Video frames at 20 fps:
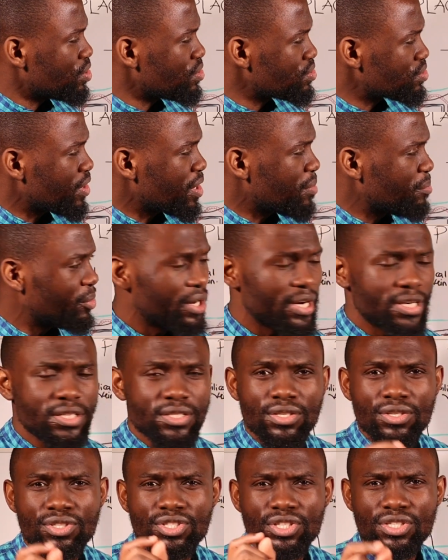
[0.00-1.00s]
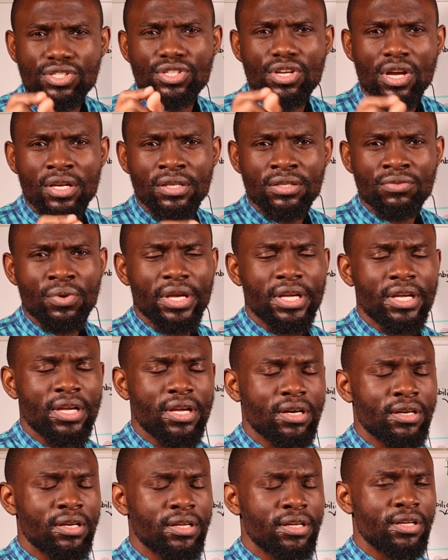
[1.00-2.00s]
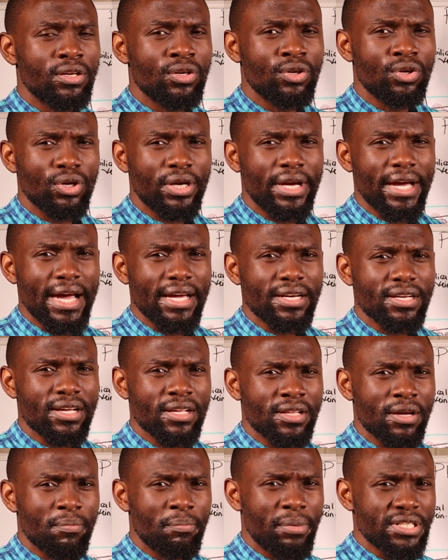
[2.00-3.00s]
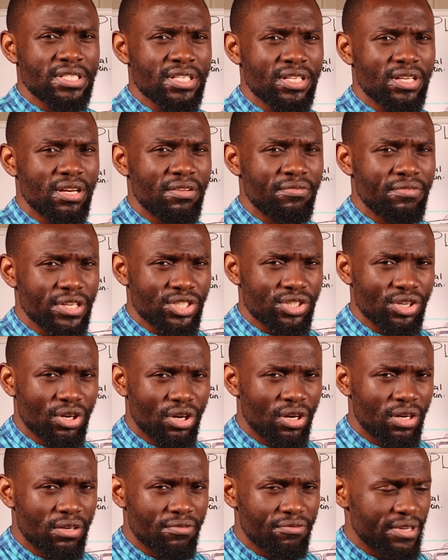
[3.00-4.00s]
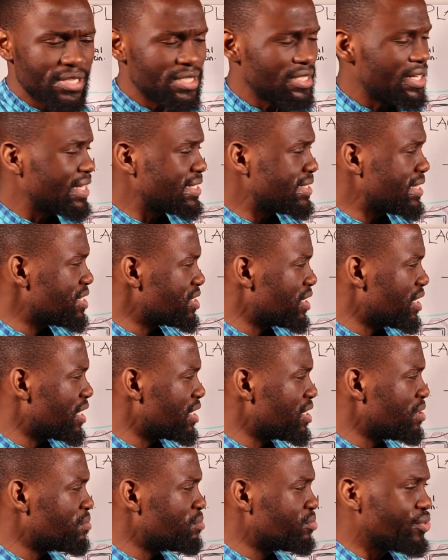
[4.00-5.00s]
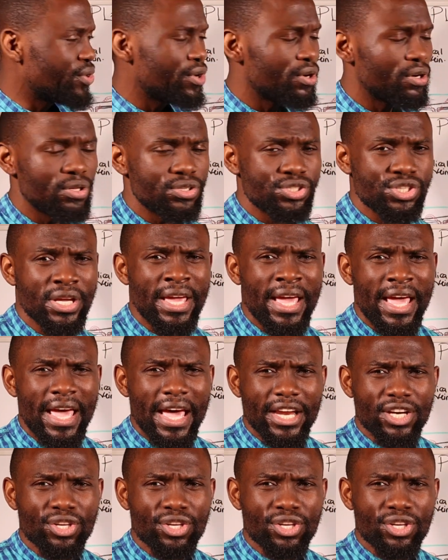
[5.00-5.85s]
is also important to just quickly look at that particular video on fertilization and embryology,